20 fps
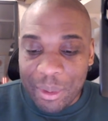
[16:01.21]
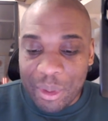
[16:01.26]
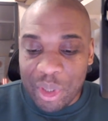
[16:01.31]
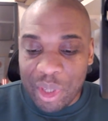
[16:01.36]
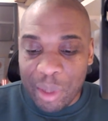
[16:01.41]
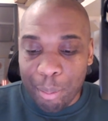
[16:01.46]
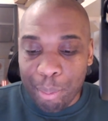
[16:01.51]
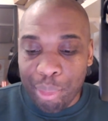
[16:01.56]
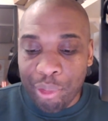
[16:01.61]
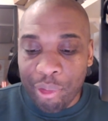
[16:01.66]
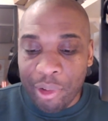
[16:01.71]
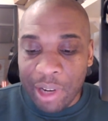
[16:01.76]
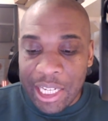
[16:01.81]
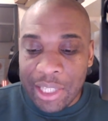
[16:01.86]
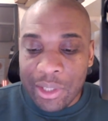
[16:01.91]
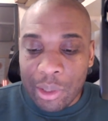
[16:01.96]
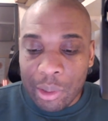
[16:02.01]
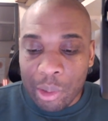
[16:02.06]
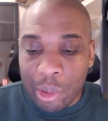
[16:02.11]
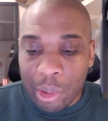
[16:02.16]
to praise
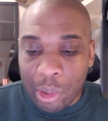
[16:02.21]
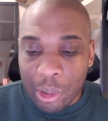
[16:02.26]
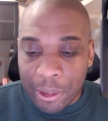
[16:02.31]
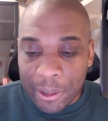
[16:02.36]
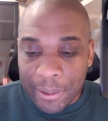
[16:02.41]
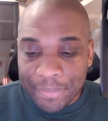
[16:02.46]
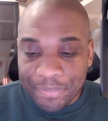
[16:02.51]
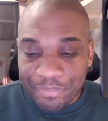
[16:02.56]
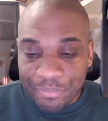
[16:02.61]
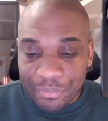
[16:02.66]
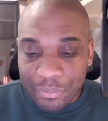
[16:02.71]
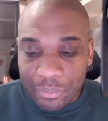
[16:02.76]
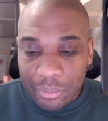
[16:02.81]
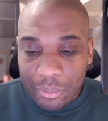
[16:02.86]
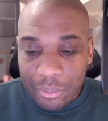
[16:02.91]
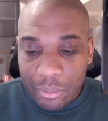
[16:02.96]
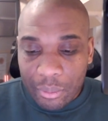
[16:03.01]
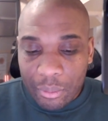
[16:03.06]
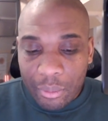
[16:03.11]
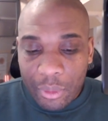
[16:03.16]
the Lord,
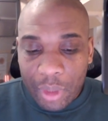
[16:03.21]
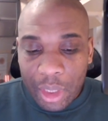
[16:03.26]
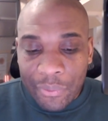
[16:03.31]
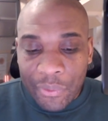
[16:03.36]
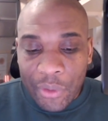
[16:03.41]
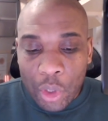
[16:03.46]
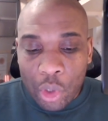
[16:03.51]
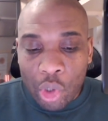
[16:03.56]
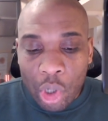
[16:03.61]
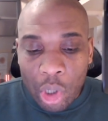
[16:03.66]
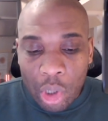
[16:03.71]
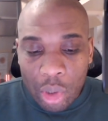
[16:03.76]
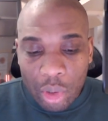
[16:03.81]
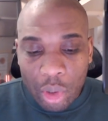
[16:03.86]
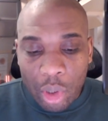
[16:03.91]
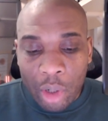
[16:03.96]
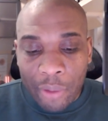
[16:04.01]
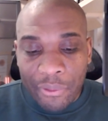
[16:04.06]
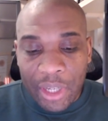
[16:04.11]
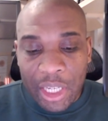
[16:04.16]
the God
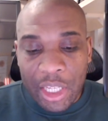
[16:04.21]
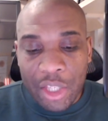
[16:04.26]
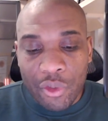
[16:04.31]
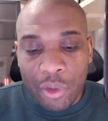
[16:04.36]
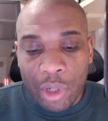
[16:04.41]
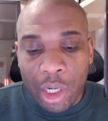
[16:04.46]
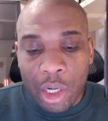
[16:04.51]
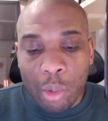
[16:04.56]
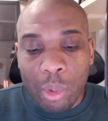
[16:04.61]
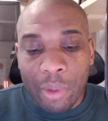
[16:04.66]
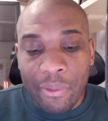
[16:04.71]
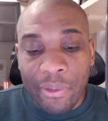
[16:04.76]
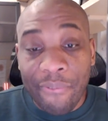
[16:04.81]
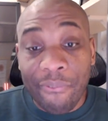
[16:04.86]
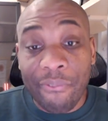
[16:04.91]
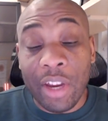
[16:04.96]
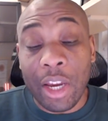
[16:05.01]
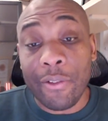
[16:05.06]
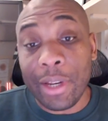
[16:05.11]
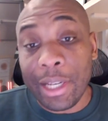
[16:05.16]
of Israel, with a
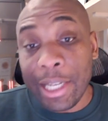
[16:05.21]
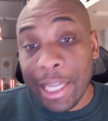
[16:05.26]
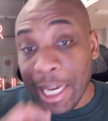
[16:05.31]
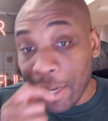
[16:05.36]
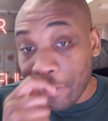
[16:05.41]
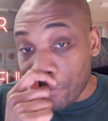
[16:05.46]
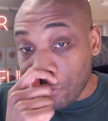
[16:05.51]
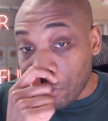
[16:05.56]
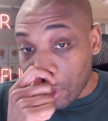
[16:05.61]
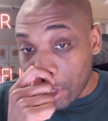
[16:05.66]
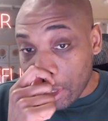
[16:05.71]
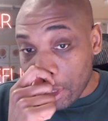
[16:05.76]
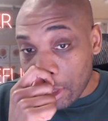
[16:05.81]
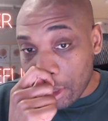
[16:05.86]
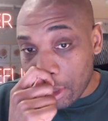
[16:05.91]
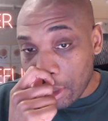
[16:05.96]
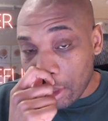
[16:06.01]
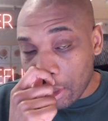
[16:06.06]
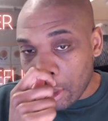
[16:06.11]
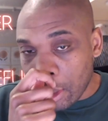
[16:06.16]
very loud voice."
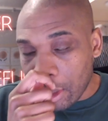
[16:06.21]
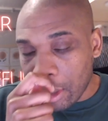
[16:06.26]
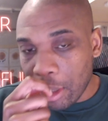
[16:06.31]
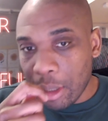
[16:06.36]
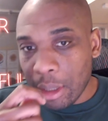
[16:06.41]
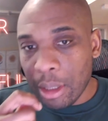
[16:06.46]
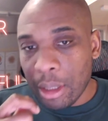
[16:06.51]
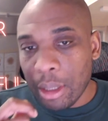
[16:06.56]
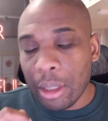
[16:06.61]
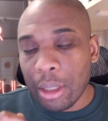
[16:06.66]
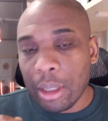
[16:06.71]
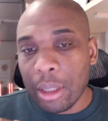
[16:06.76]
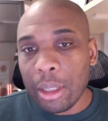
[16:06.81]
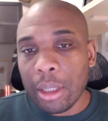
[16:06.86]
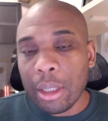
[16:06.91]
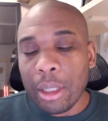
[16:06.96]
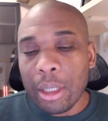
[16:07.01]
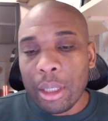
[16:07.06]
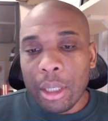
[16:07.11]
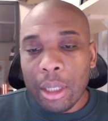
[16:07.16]

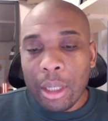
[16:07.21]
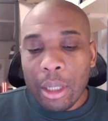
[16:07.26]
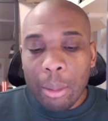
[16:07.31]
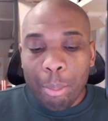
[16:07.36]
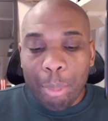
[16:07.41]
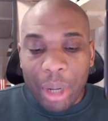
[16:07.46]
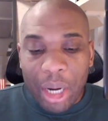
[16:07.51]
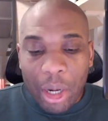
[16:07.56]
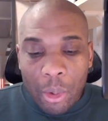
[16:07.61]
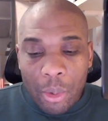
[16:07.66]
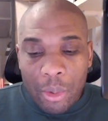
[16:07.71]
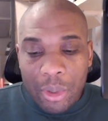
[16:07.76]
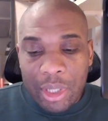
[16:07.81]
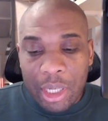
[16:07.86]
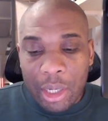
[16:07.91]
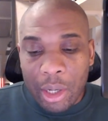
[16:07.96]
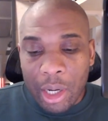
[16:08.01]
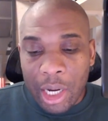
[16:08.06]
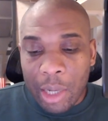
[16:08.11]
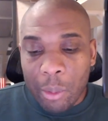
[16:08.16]
But
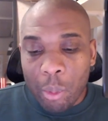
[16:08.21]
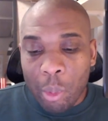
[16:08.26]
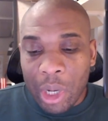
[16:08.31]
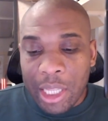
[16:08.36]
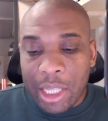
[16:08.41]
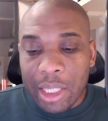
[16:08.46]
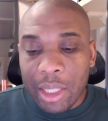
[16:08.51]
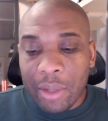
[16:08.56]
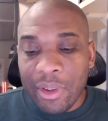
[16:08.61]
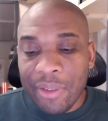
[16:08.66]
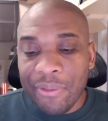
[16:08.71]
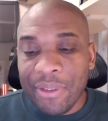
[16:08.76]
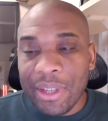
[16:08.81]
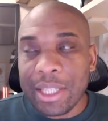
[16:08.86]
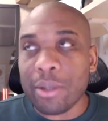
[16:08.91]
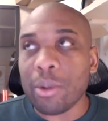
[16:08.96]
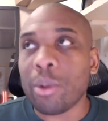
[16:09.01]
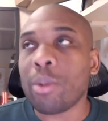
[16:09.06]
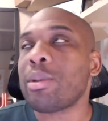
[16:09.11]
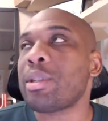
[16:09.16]
also, I wonder if
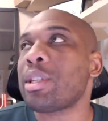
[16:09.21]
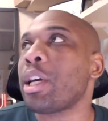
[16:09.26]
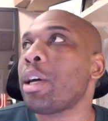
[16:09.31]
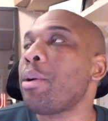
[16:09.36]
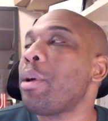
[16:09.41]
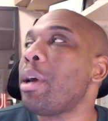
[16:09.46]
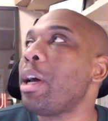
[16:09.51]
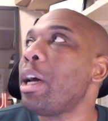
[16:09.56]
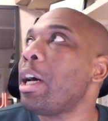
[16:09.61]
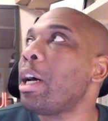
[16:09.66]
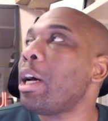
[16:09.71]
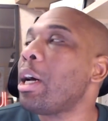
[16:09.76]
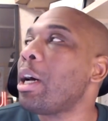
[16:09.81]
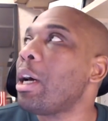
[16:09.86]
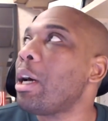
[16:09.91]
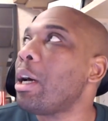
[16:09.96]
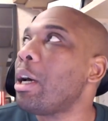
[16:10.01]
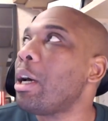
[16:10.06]
there's also,